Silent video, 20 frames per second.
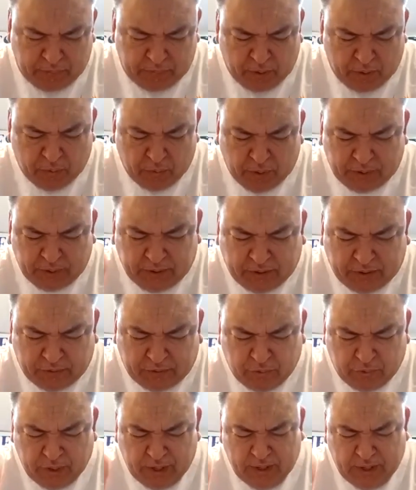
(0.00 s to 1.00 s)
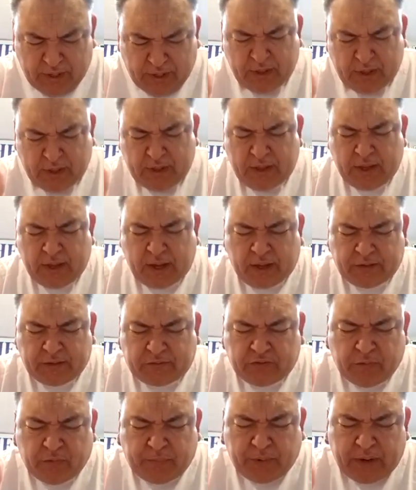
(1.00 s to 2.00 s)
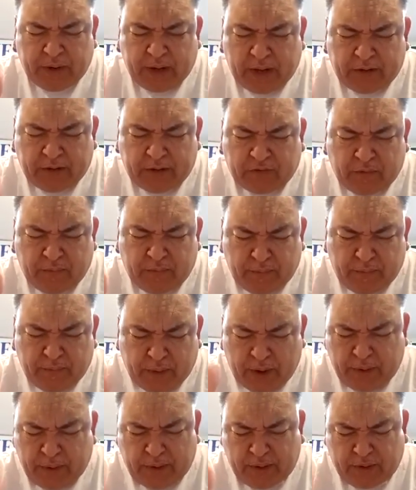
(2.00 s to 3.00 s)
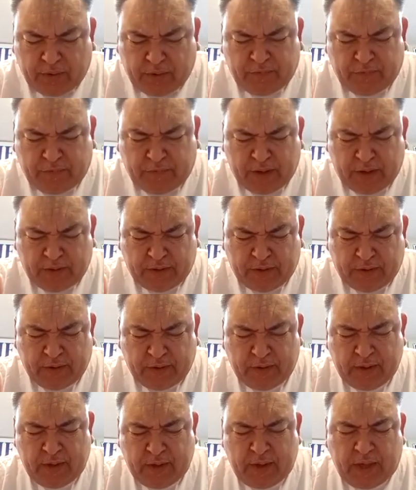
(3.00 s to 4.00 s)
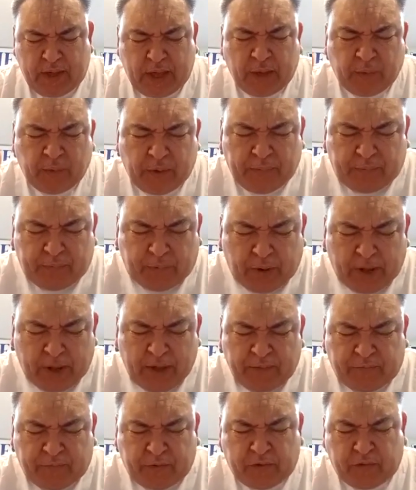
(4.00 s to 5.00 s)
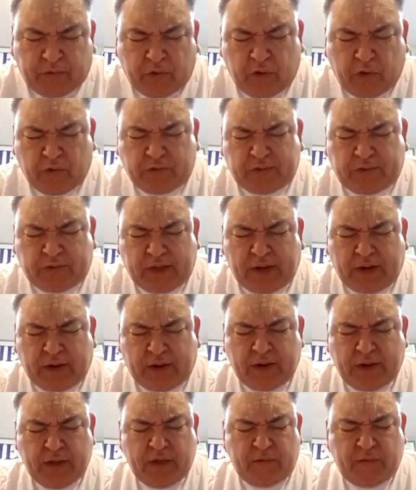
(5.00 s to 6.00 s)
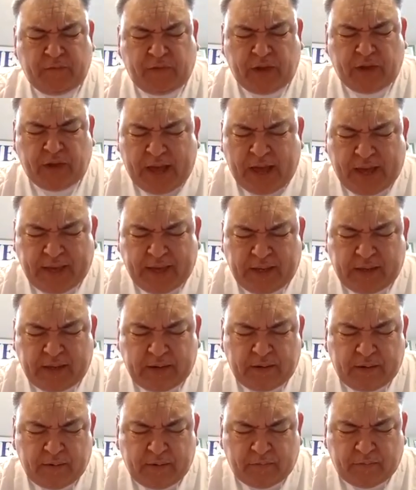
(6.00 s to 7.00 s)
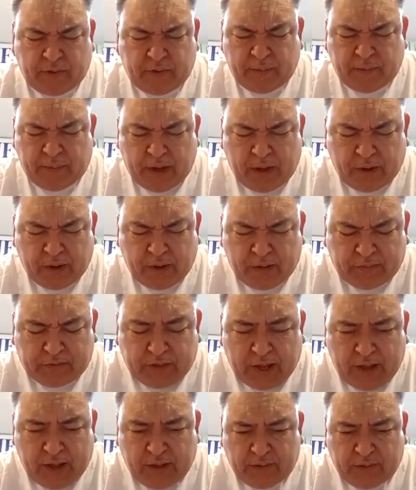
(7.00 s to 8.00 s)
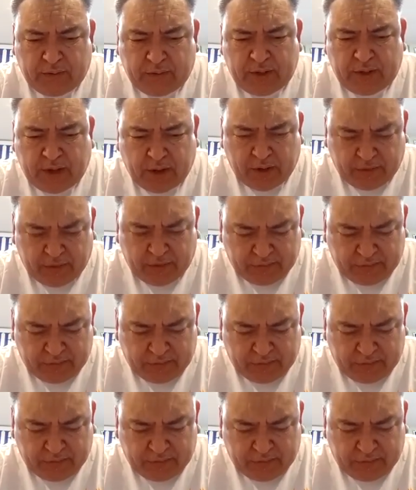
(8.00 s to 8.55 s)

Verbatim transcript: We decree a supernatural miracle, Father. And we pray for those that are flying from out of town and out of